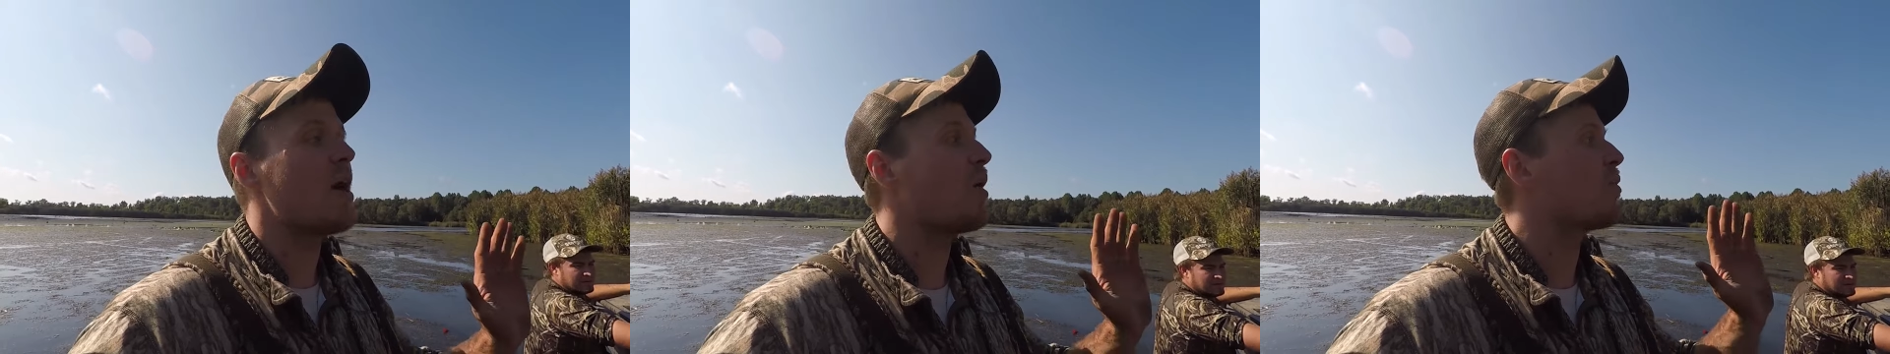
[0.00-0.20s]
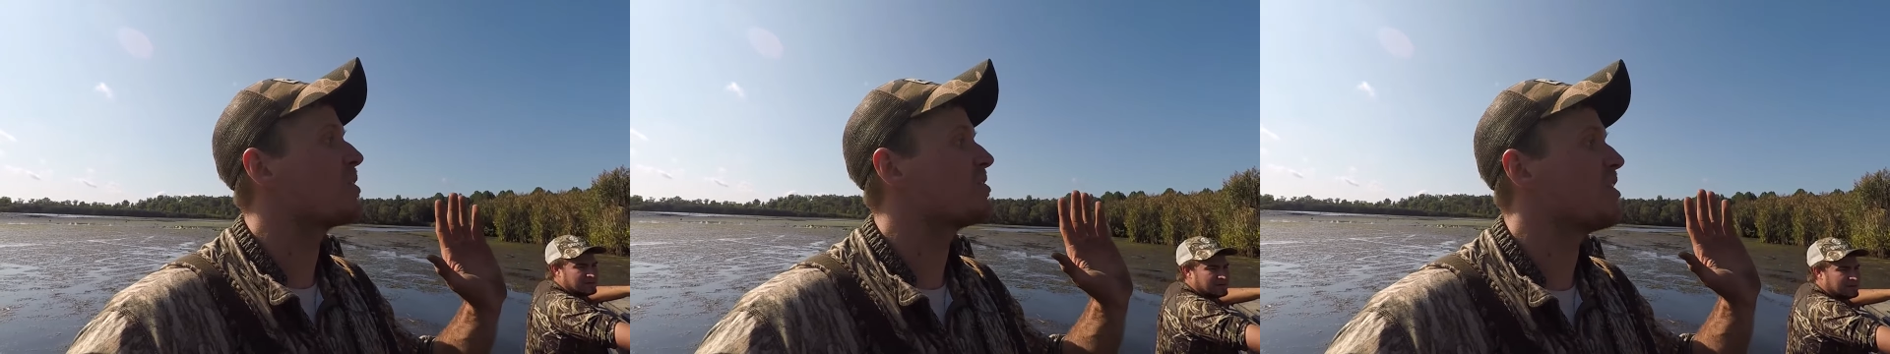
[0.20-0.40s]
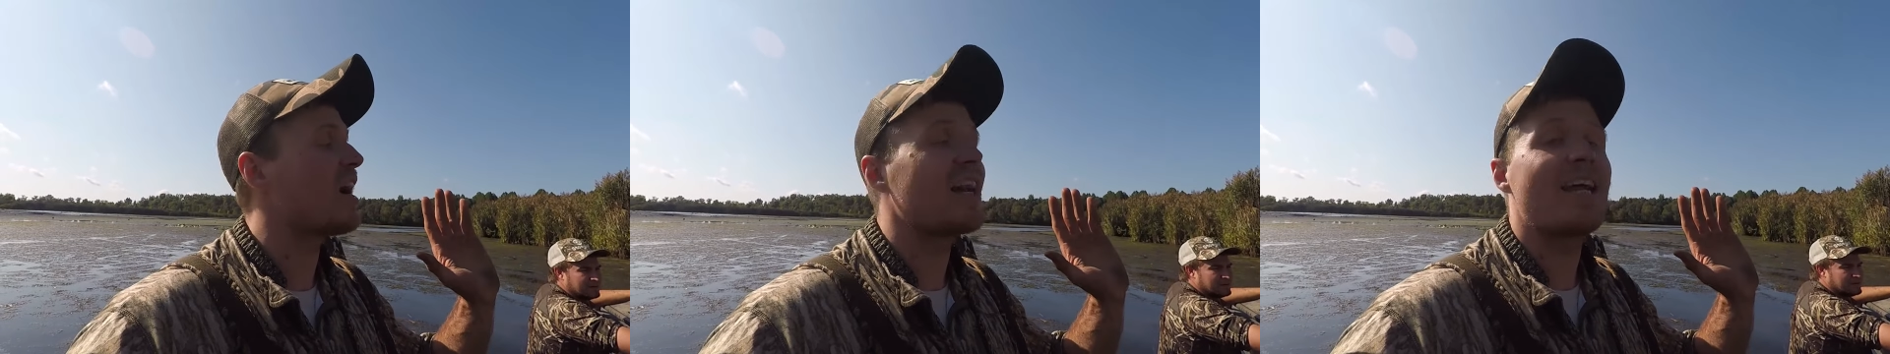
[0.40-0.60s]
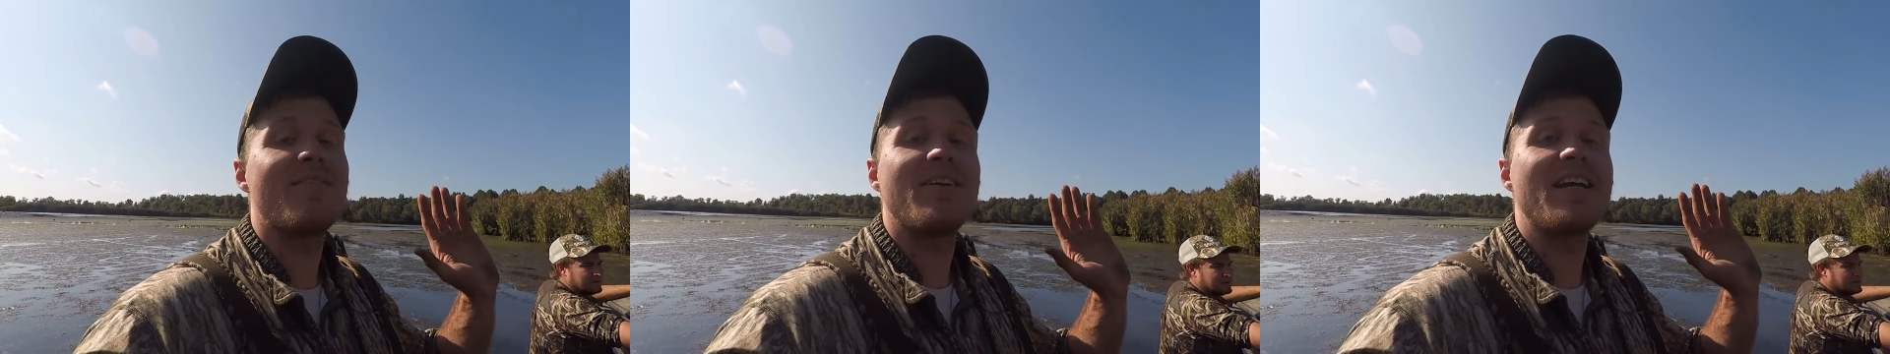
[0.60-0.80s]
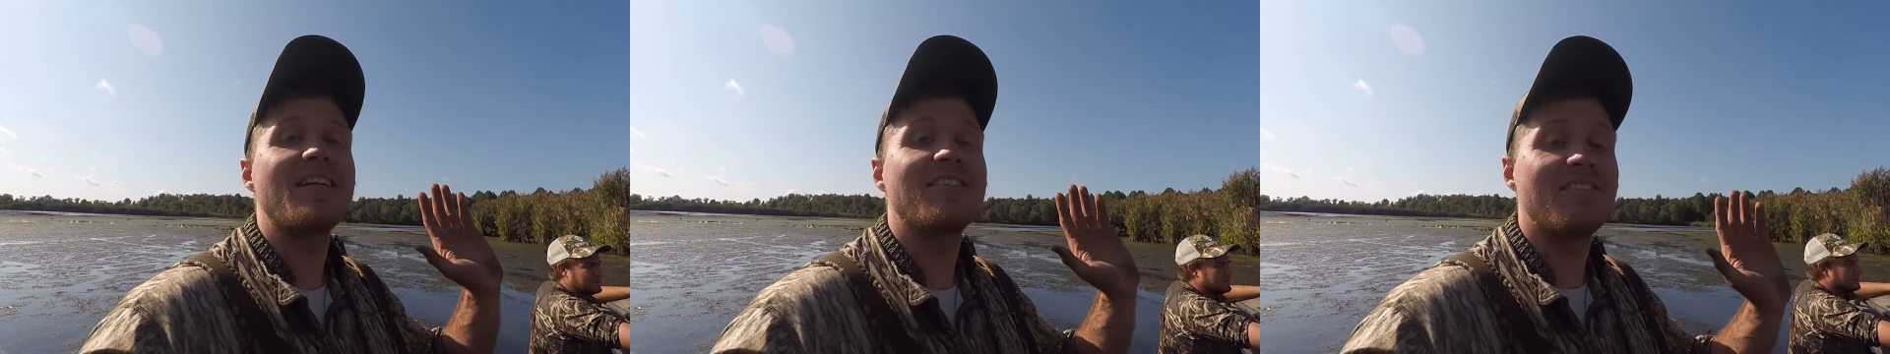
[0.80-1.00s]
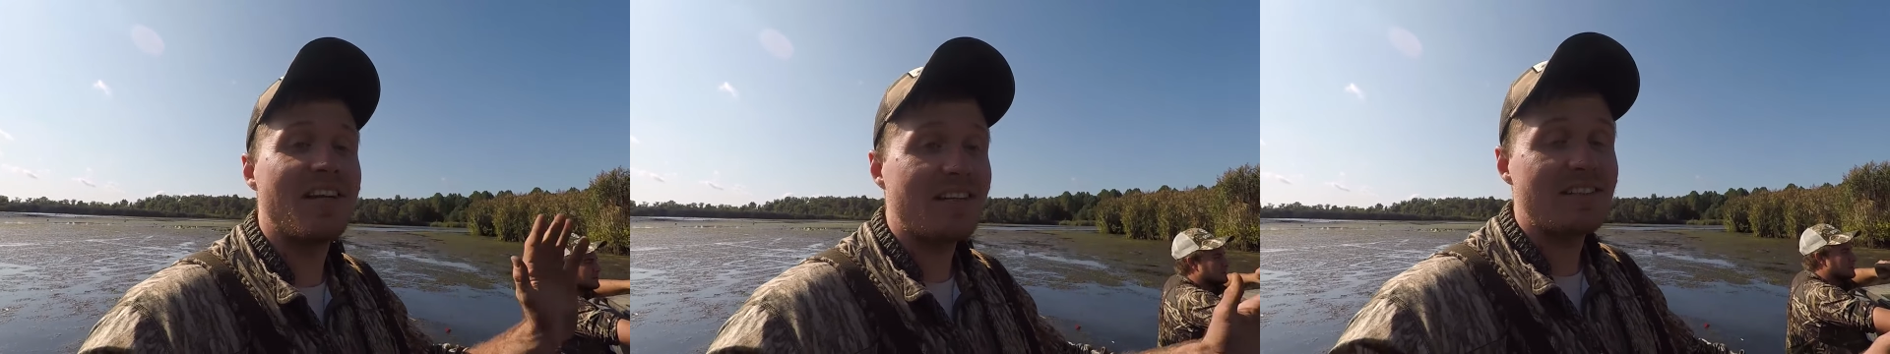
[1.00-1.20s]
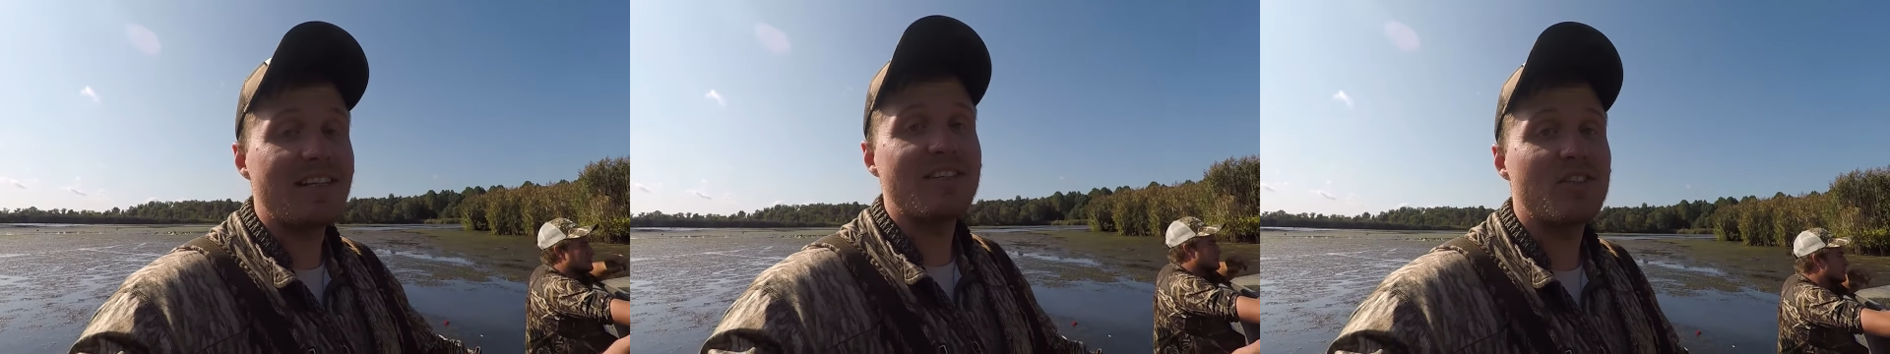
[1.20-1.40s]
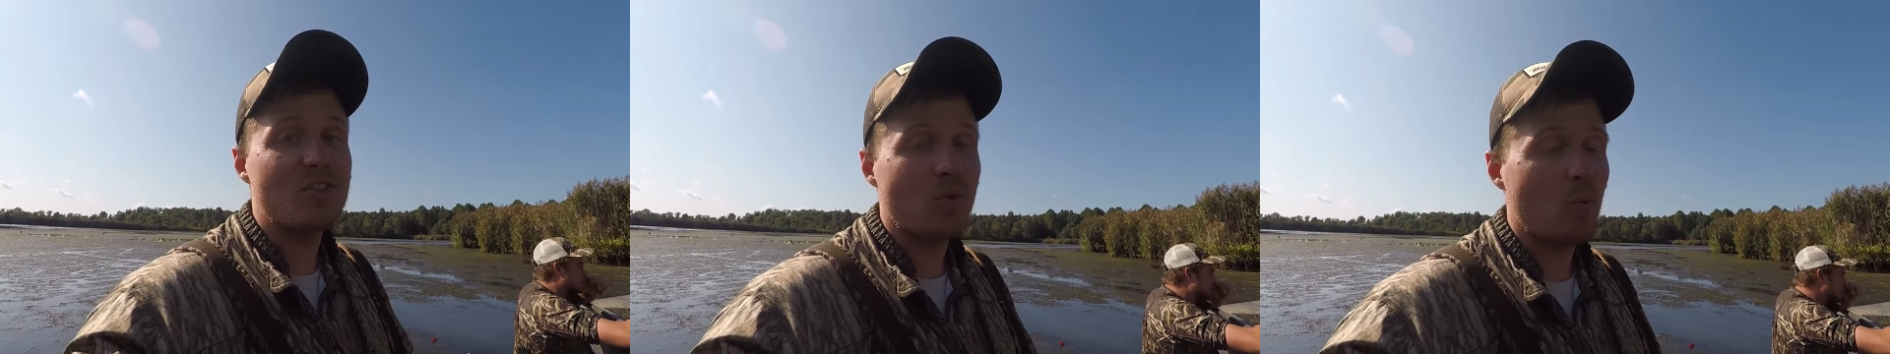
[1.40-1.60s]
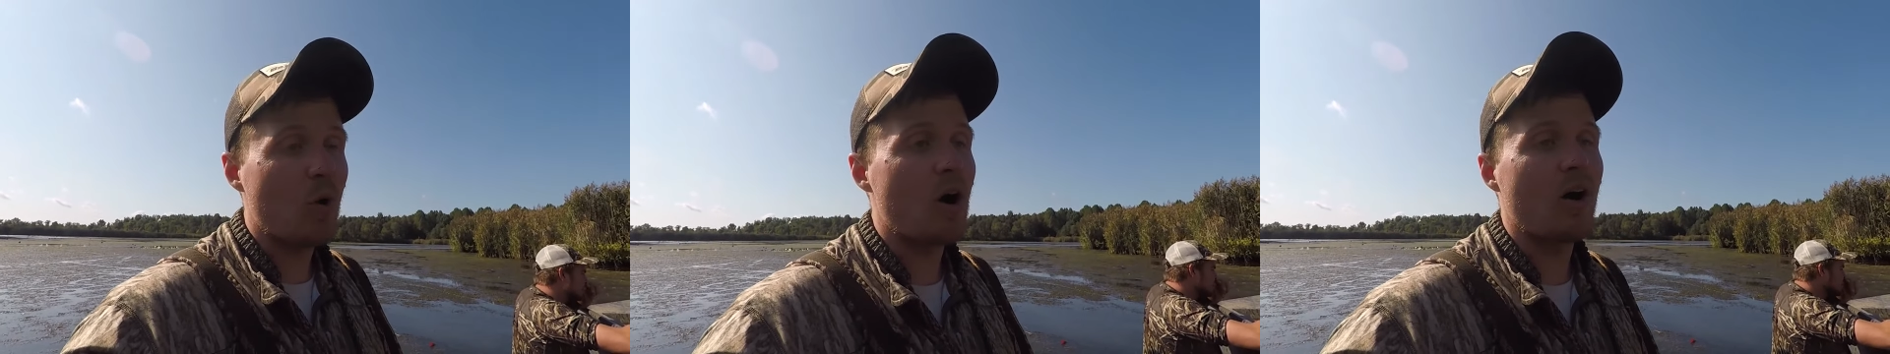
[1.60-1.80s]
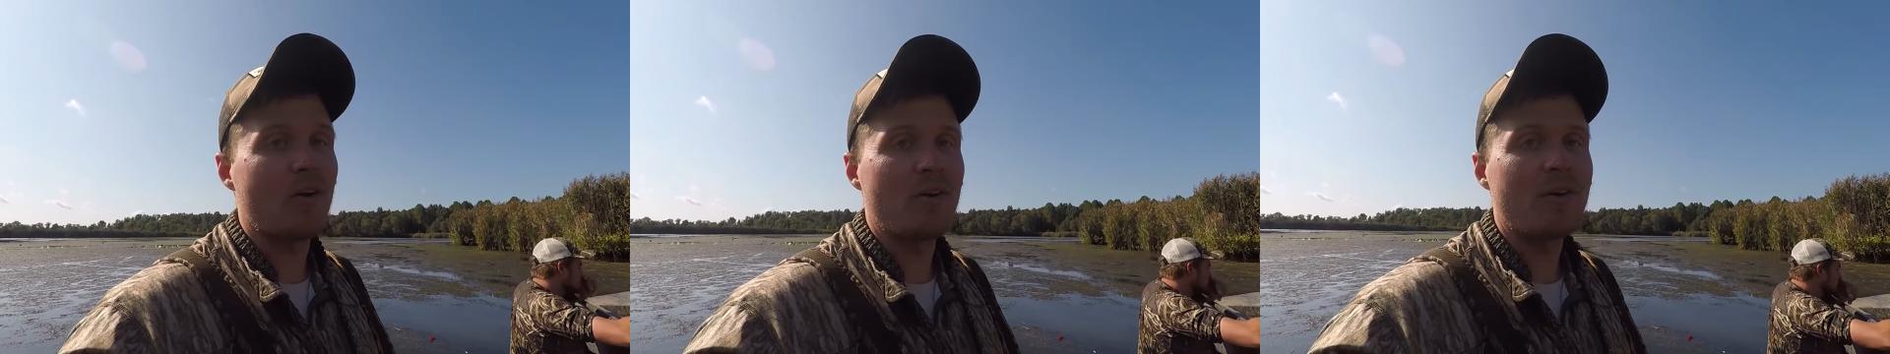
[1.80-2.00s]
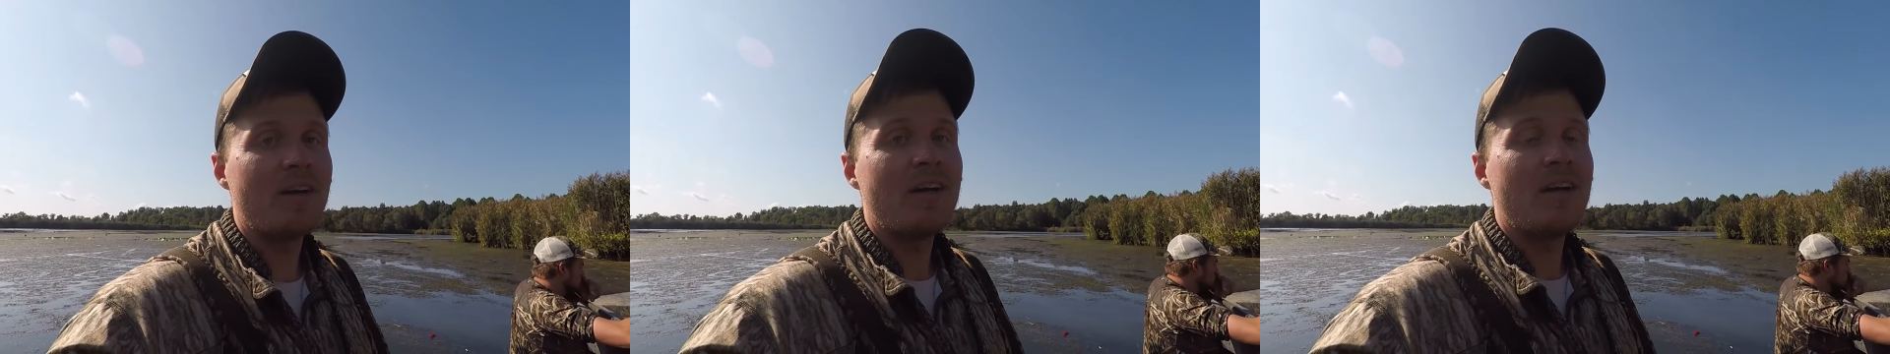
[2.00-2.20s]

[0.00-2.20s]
I was not even in six inches of water.